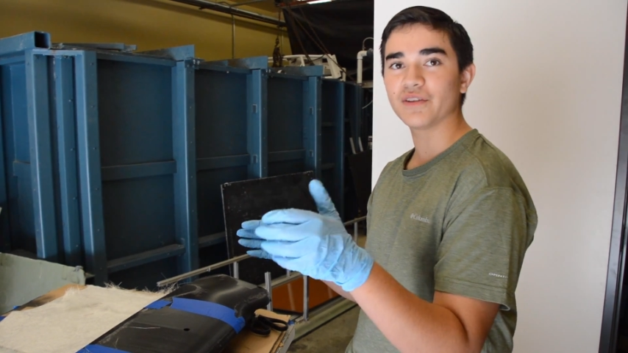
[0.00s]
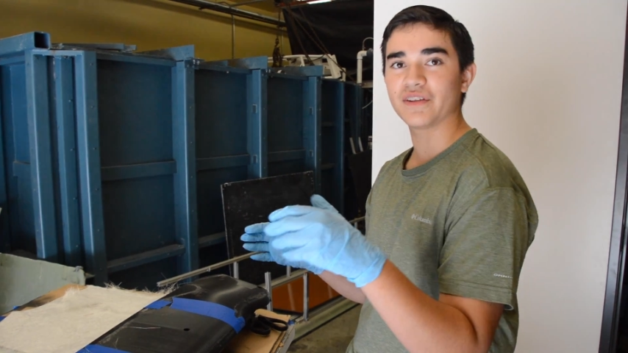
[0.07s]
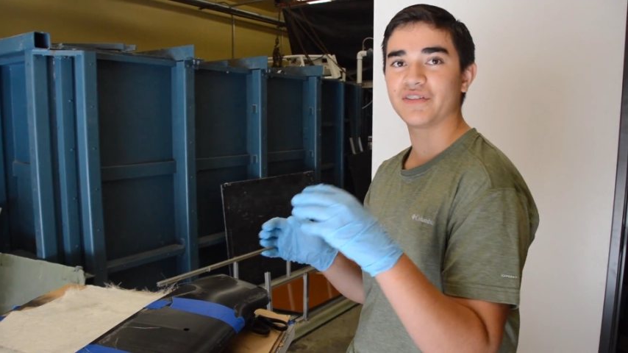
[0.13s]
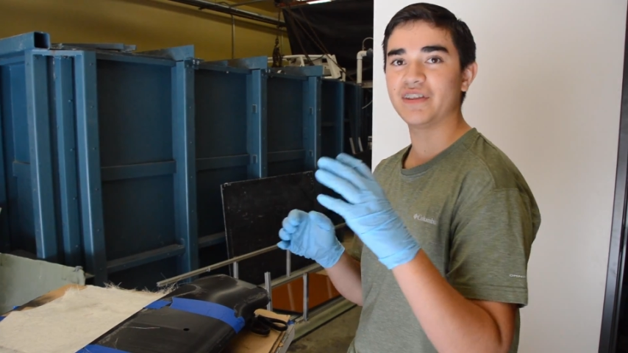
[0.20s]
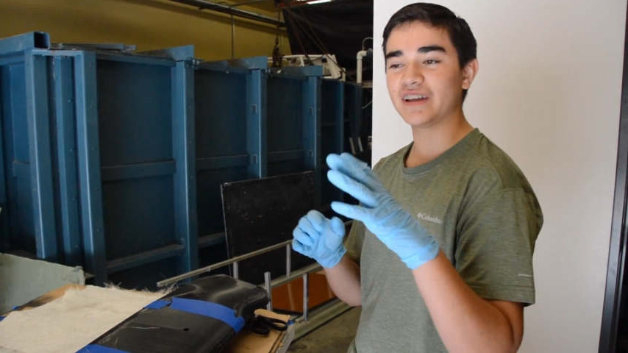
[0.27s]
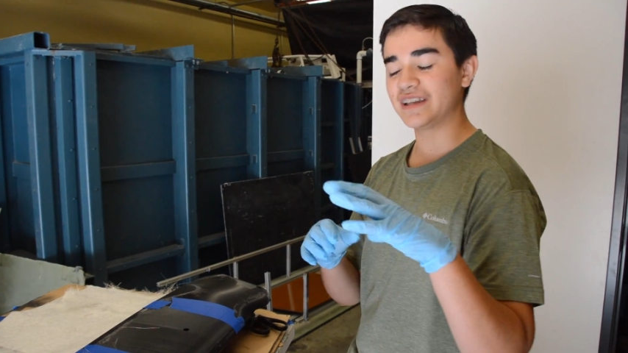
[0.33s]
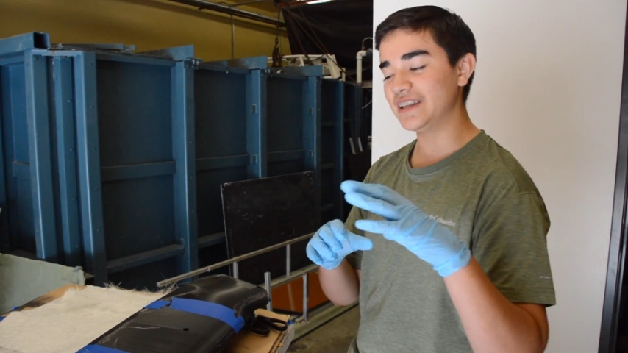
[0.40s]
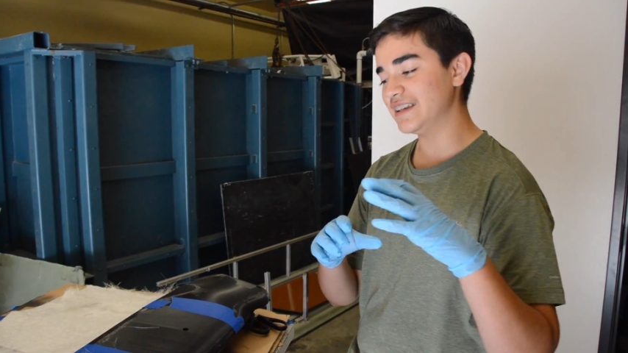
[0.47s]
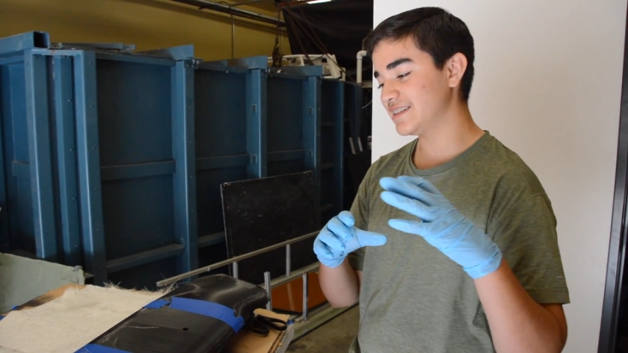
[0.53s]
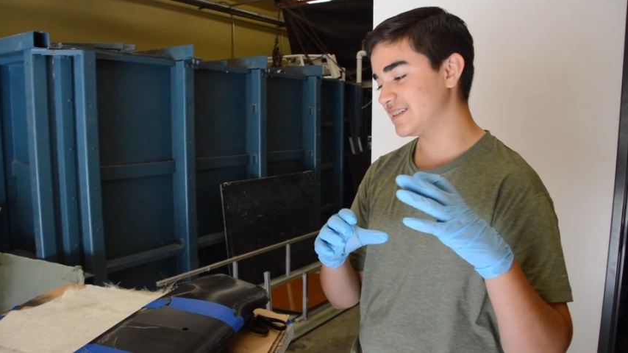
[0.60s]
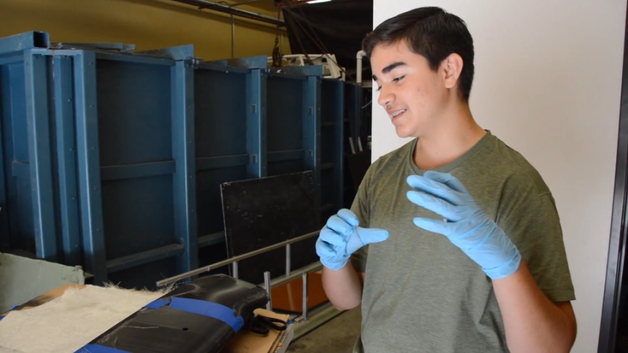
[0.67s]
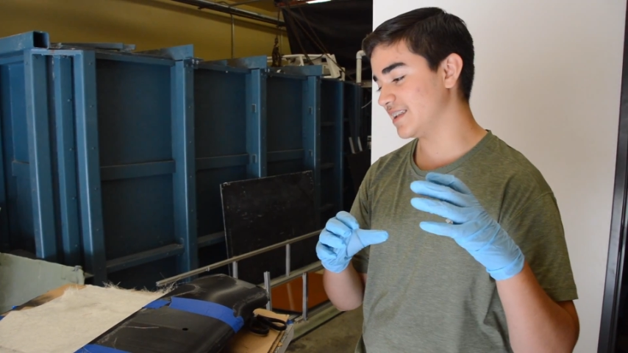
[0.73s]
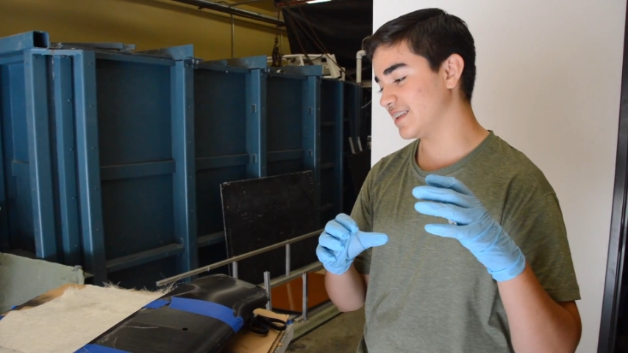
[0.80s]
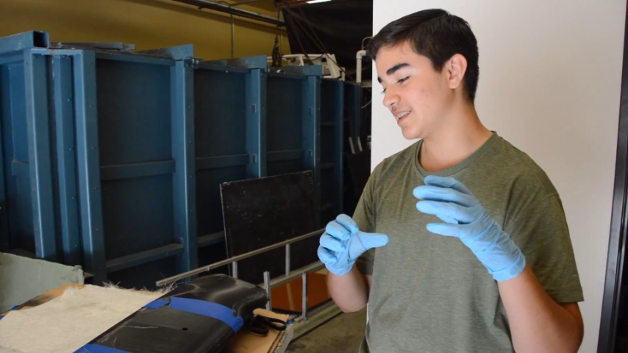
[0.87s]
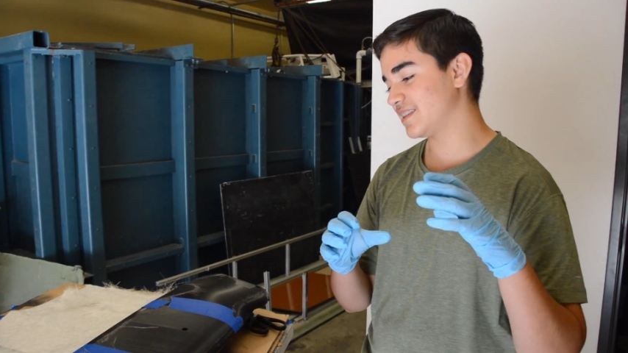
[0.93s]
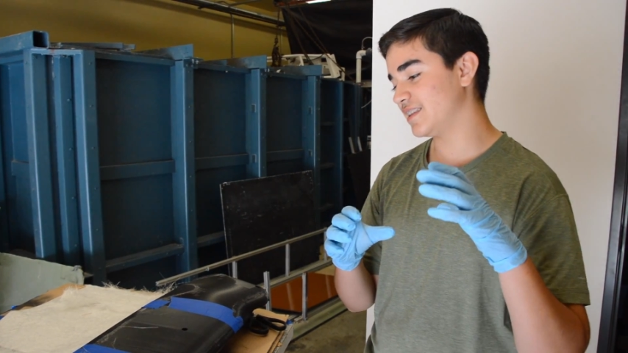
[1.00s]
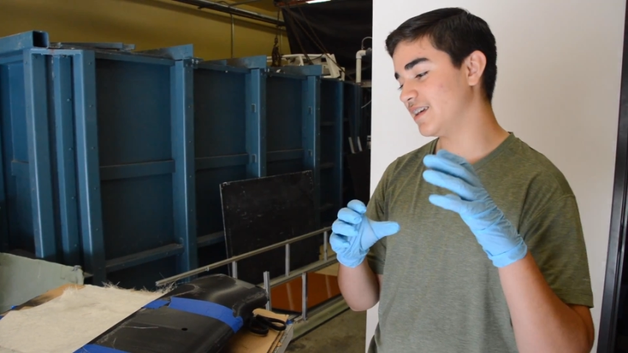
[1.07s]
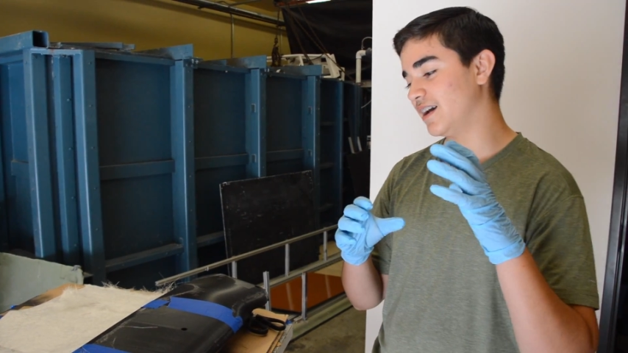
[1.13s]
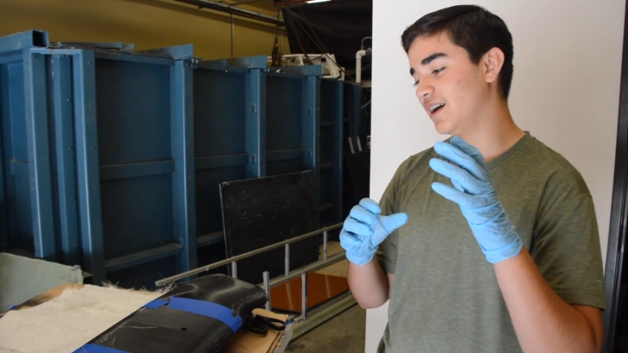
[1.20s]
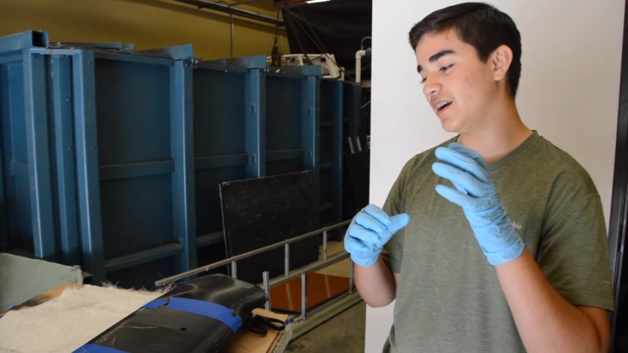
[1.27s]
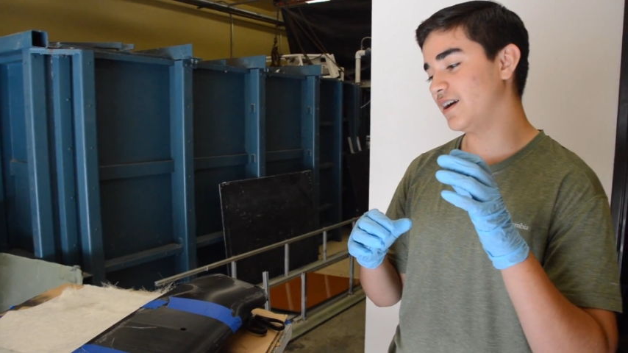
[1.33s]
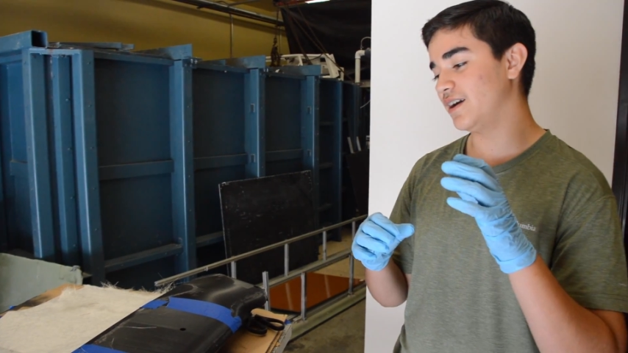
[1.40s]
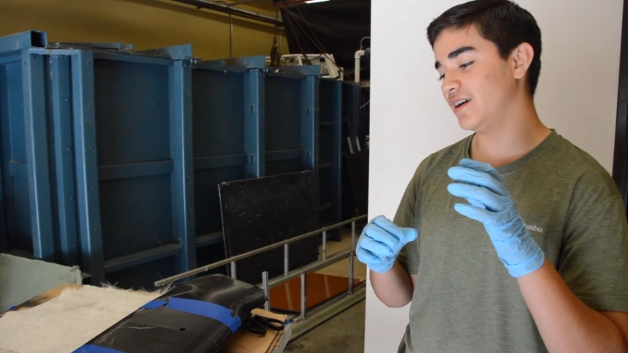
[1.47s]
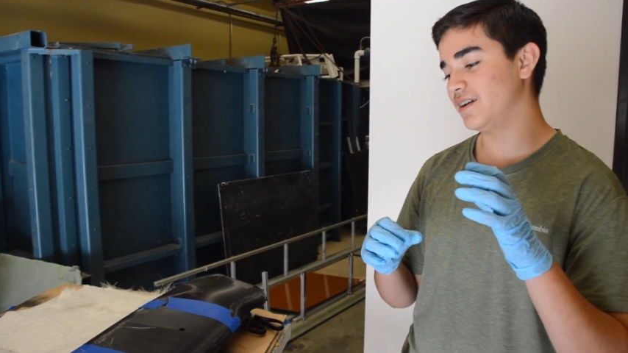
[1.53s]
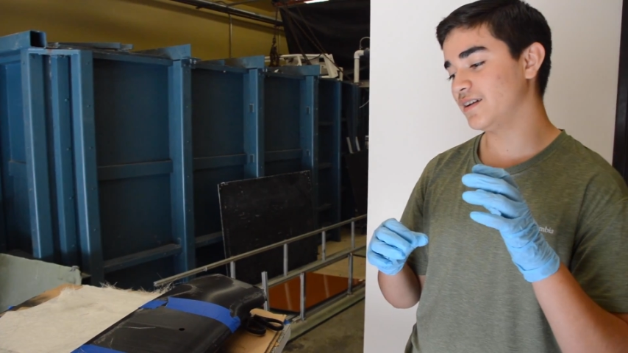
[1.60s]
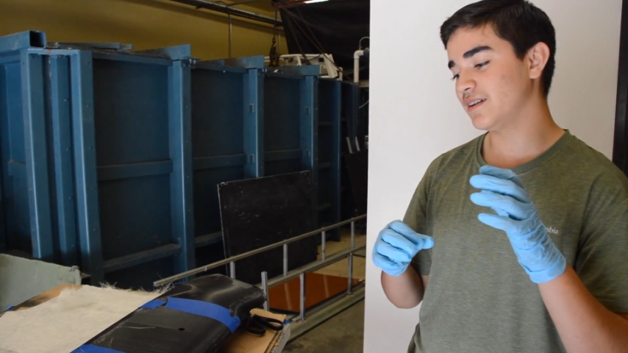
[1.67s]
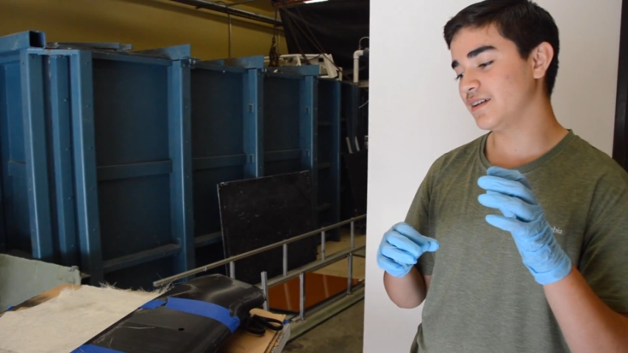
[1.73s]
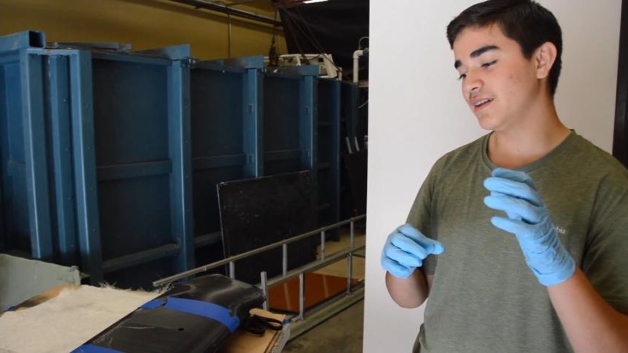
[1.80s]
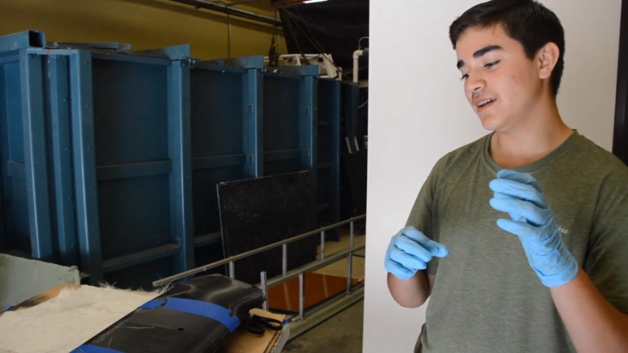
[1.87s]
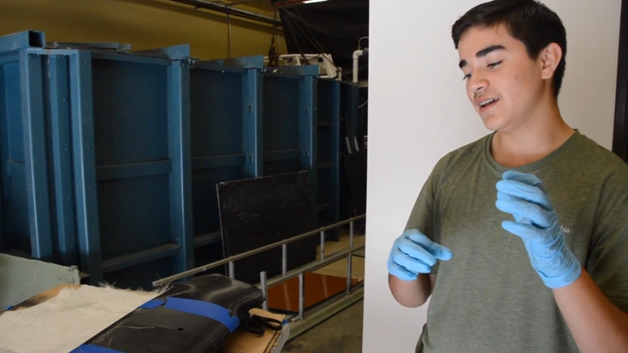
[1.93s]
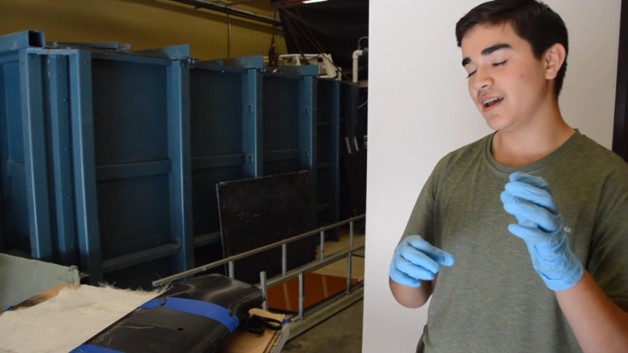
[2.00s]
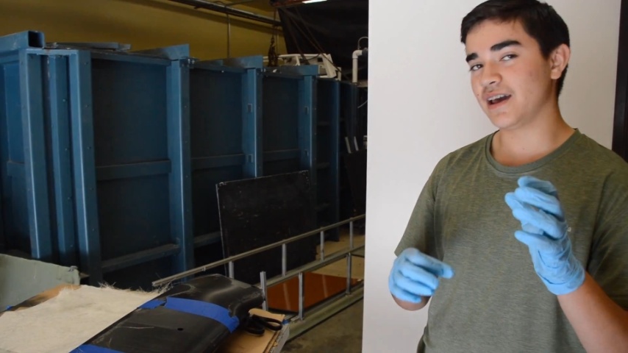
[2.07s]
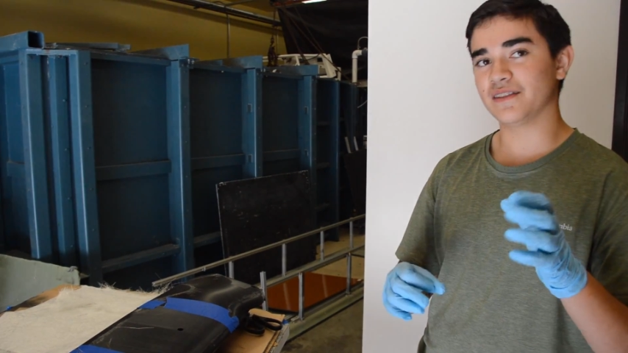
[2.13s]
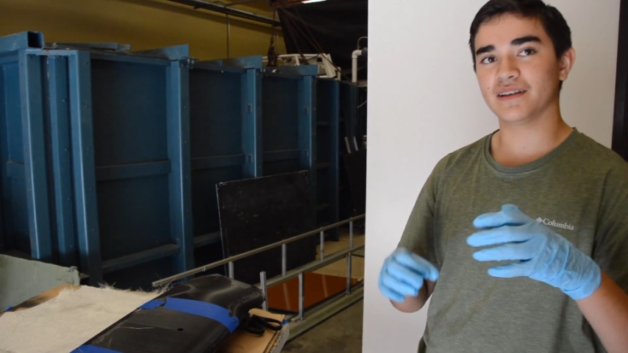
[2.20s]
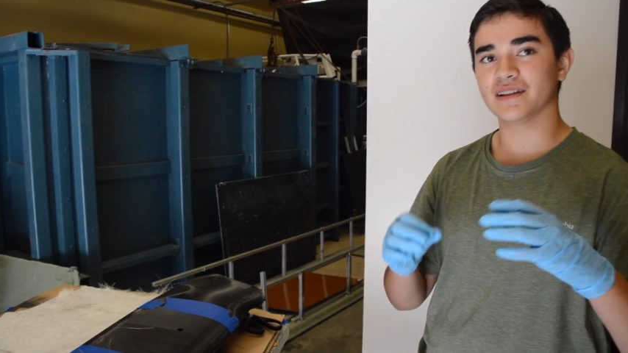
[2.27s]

the thickness and